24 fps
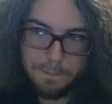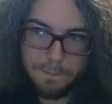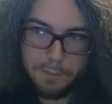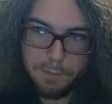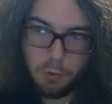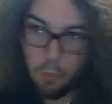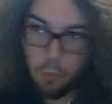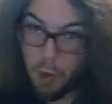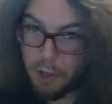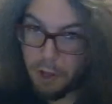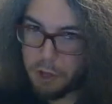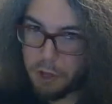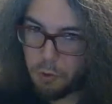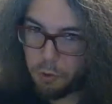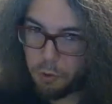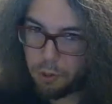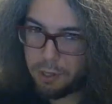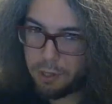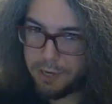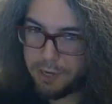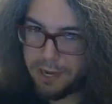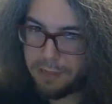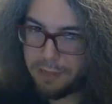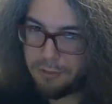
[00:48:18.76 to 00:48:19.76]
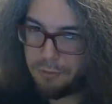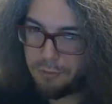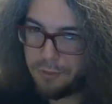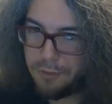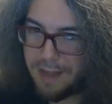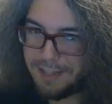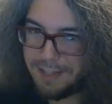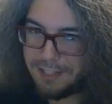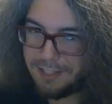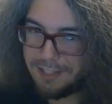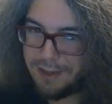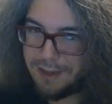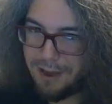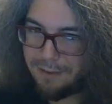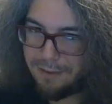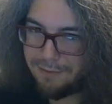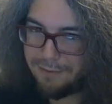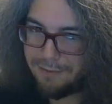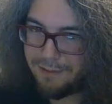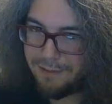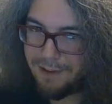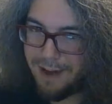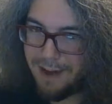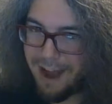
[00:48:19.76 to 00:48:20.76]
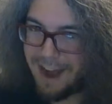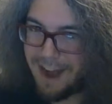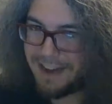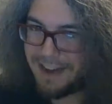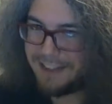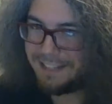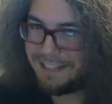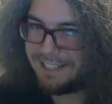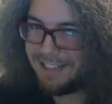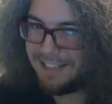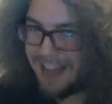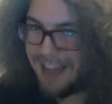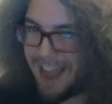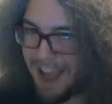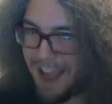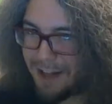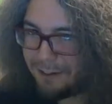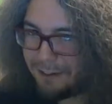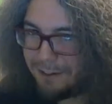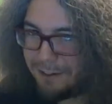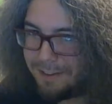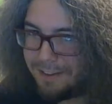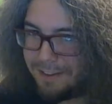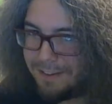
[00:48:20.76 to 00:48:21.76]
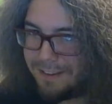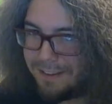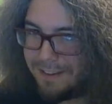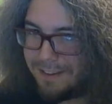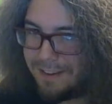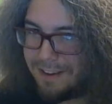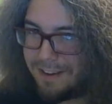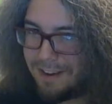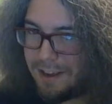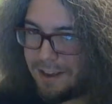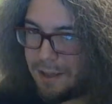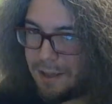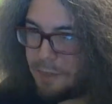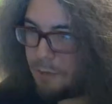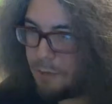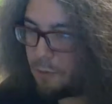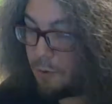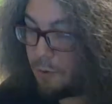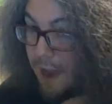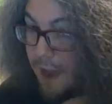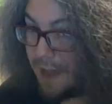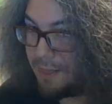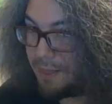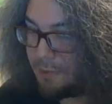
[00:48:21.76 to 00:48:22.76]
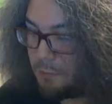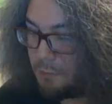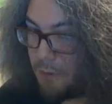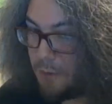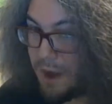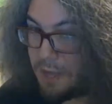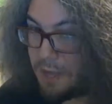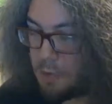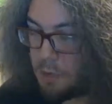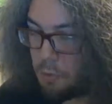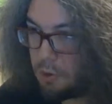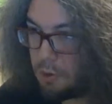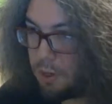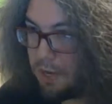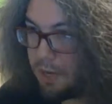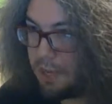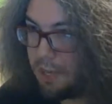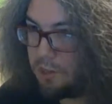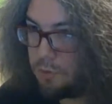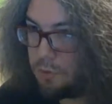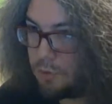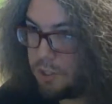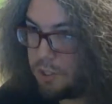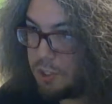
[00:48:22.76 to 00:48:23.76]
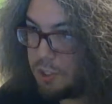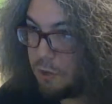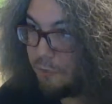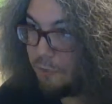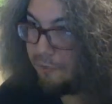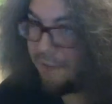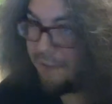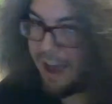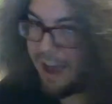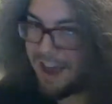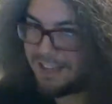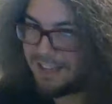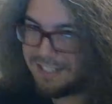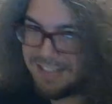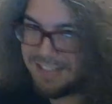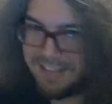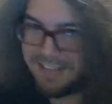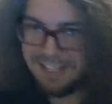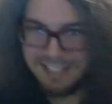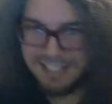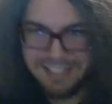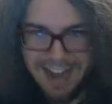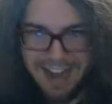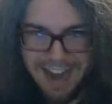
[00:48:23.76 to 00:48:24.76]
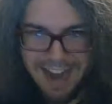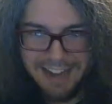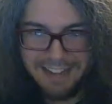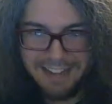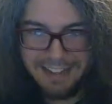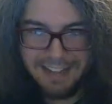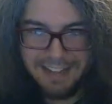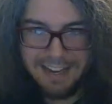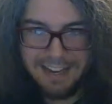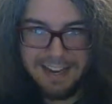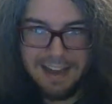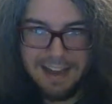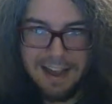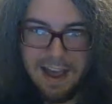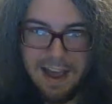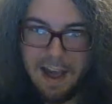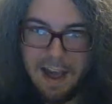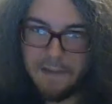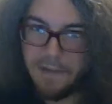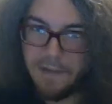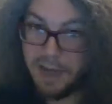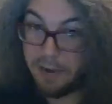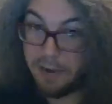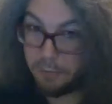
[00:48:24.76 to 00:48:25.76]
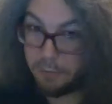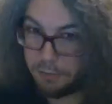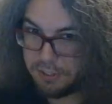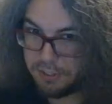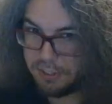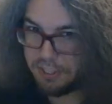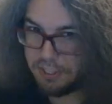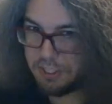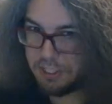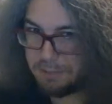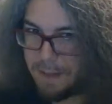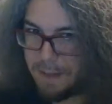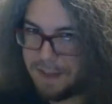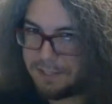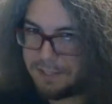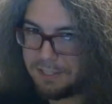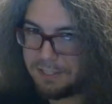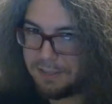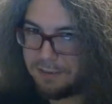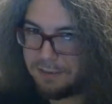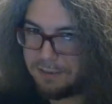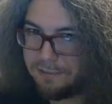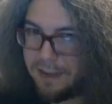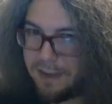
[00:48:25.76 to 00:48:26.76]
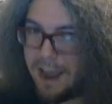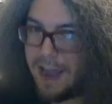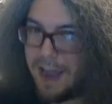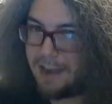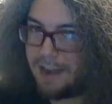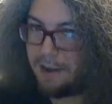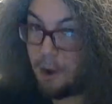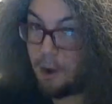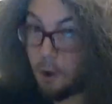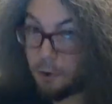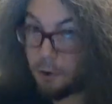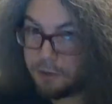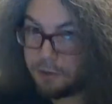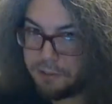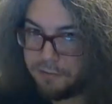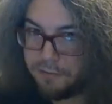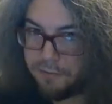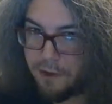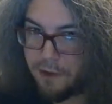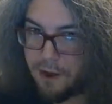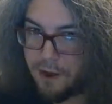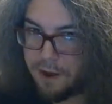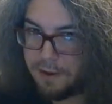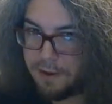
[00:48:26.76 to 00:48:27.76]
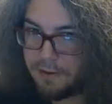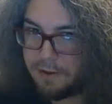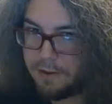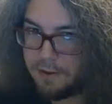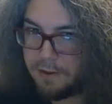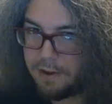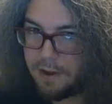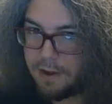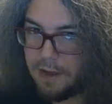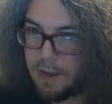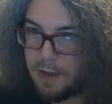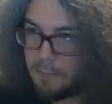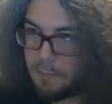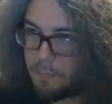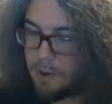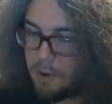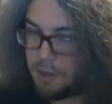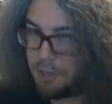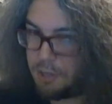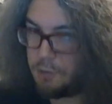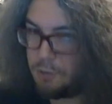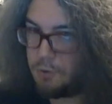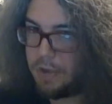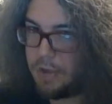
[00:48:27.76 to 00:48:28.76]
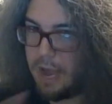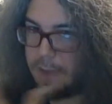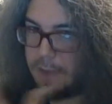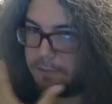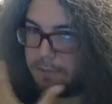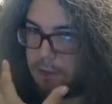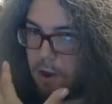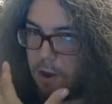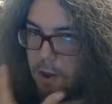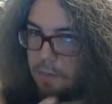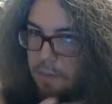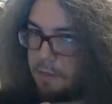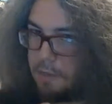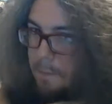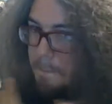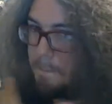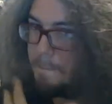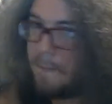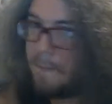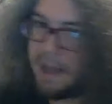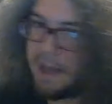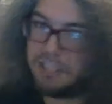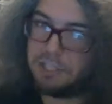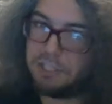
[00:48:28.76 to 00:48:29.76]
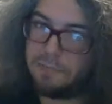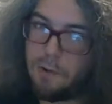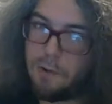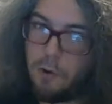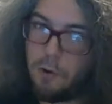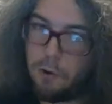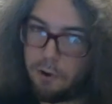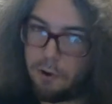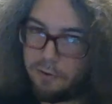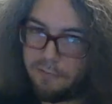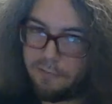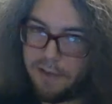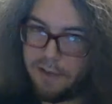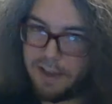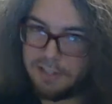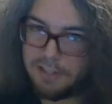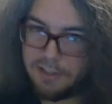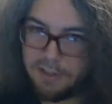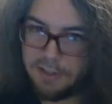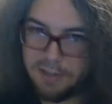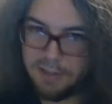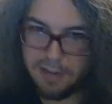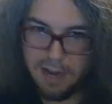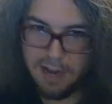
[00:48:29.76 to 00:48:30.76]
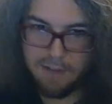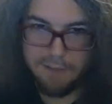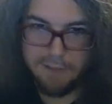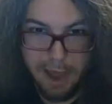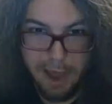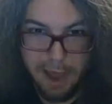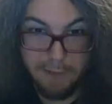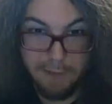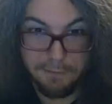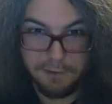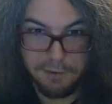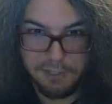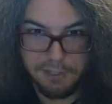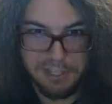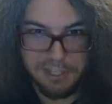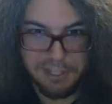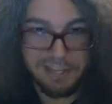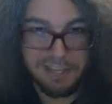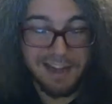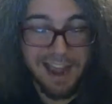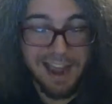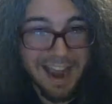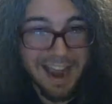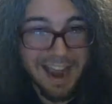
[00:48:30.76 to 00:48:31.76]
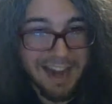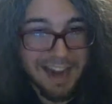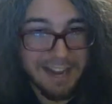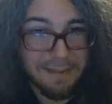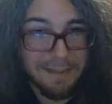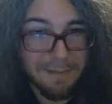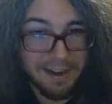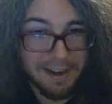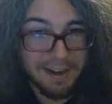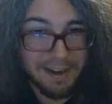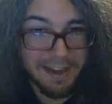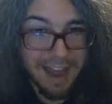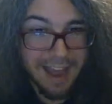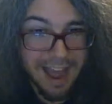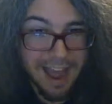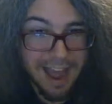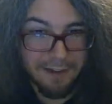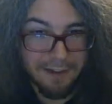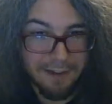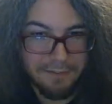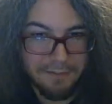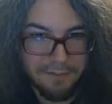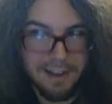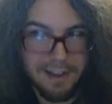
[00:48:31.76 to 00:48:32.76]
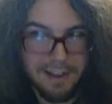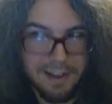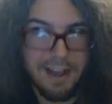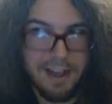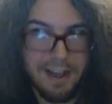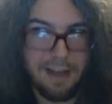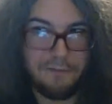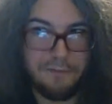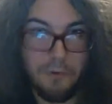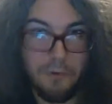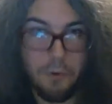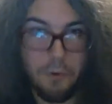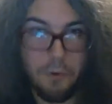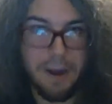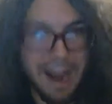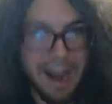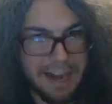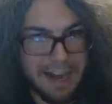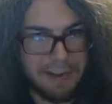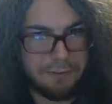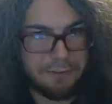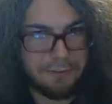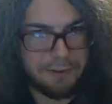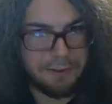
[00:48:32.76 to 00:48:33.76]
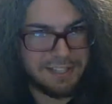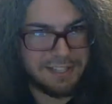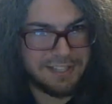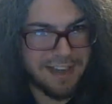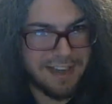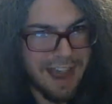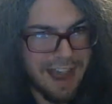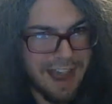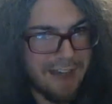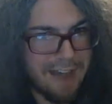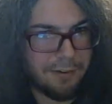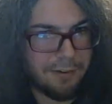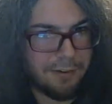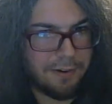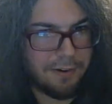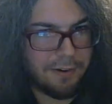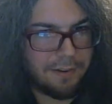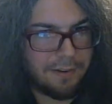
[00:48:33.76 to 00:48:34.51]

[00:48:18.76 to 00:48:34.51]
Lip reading: while you were looking through that stuff, I could tell at the way you were looking through it so fast and excitedly that it was expensive and hard to find. But you kept on the best poker face I think I've ever seen anybody have for any reason ever.